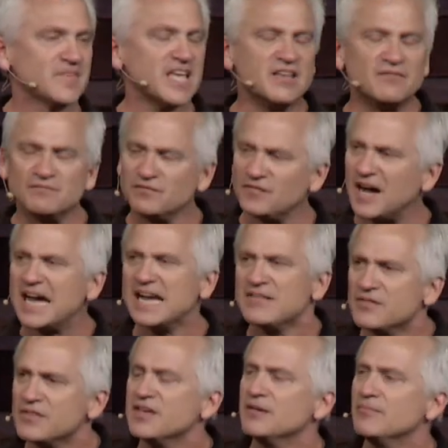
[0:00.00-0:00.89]

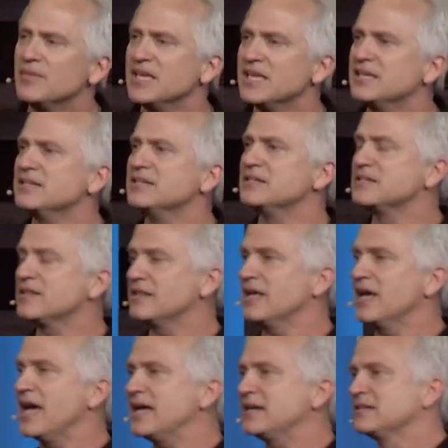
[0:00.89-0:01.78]
Invite them into
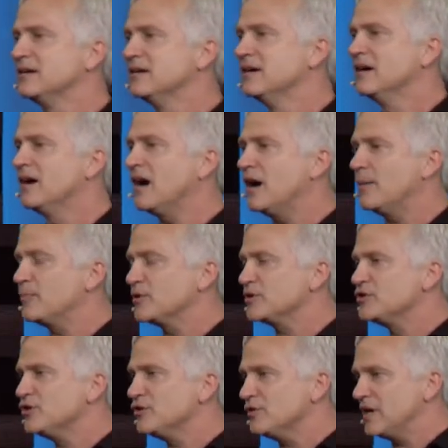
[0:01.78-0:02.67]
that
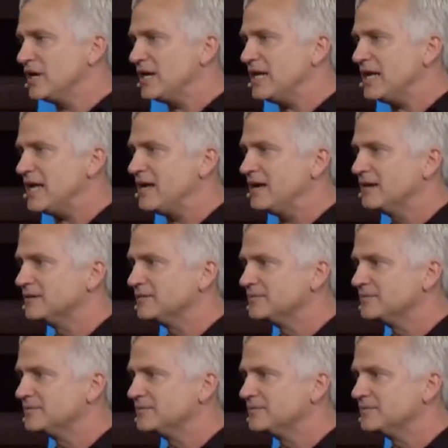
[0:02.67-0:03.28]
opportunity.